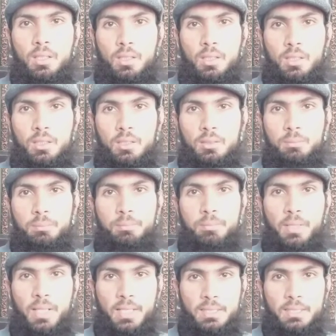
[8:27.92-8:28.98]

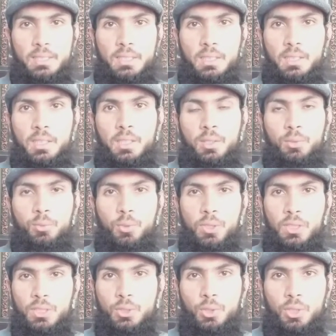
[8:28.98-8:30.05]
has he
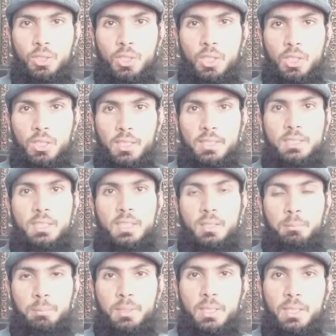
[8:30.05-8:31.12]
finished or not, has he
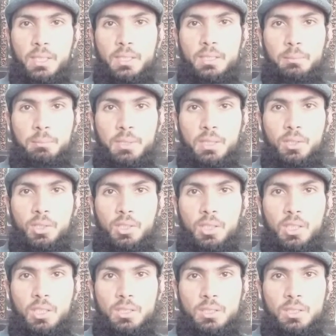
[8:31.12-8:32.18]
completed something or
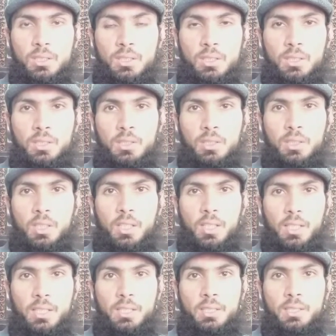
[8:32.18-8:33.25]
not,
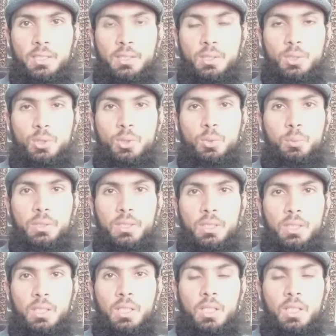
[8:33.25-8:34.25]
then you will